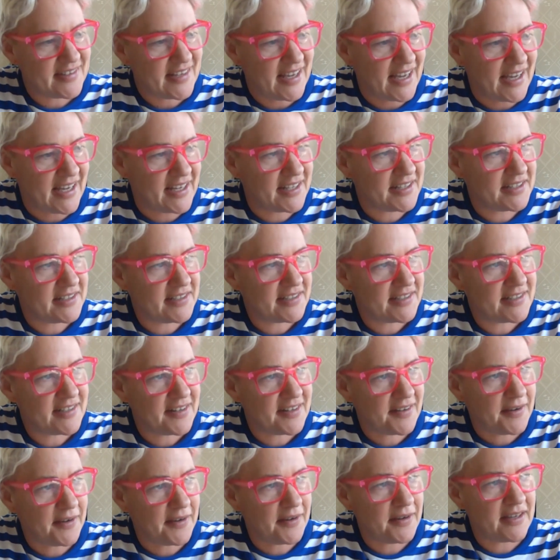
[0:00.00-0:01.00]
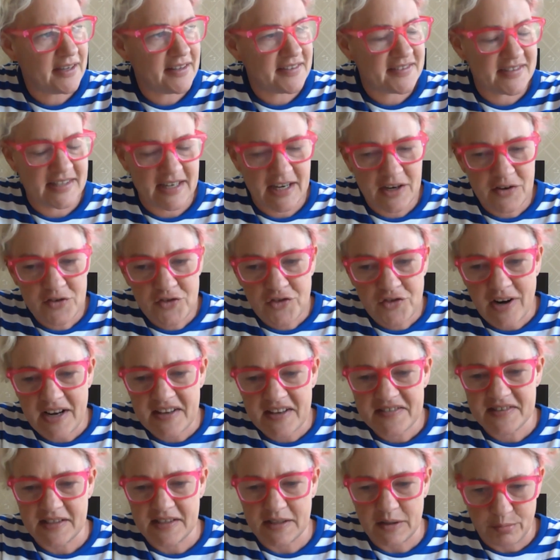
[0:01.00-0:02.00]
And uh, it's an
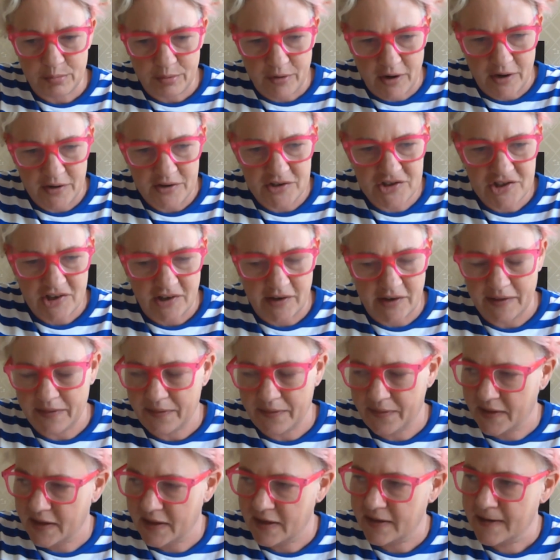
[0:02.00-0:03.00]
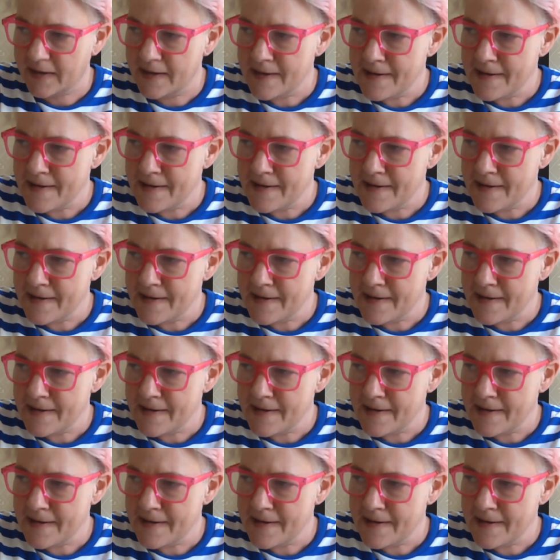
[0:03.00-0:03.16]
interesting approach, I think.